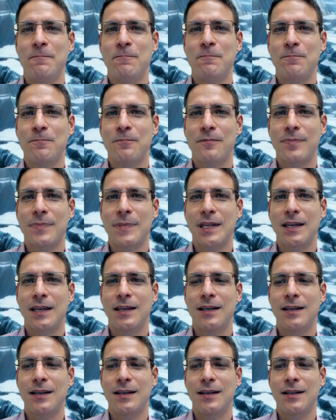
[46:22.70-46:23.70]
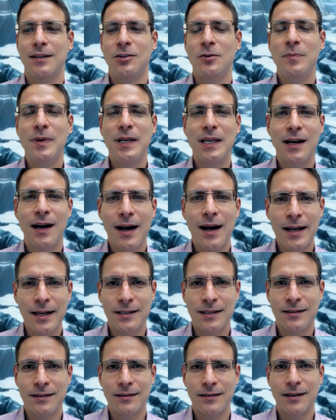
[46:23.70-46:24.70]
to be
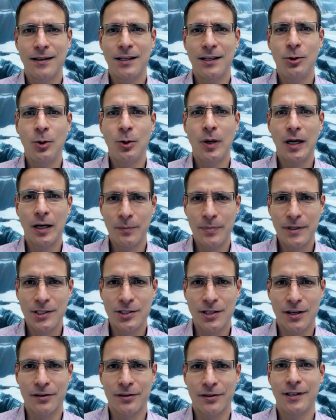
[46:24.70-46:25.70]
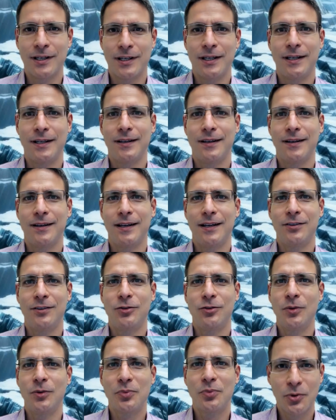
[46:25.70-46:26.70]
kind and to help each other
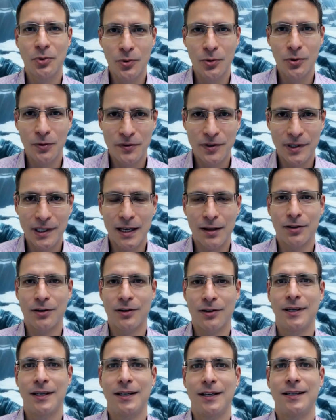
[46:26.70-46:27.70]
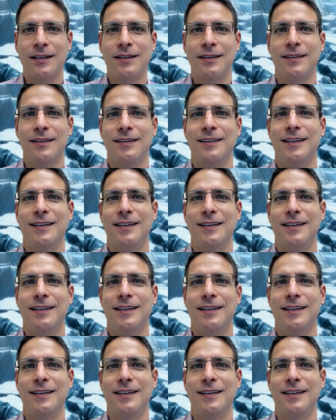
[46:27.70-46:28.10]
and to improve together.